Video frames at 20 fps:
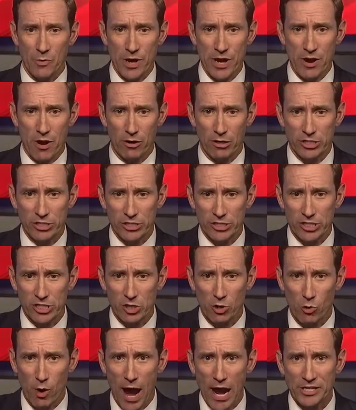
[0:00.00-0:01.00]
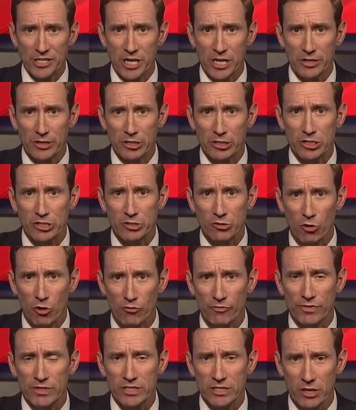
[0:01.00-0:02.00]
we are just scratching the
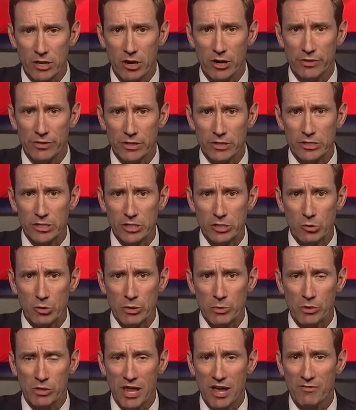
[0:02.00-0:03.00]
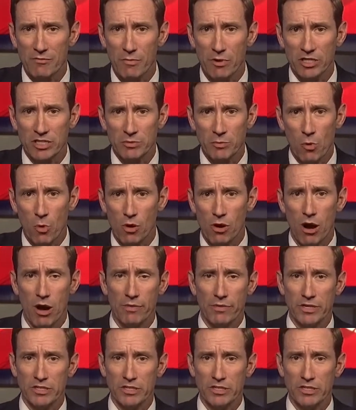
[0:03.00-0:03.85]
surface on this story. We'll have much more on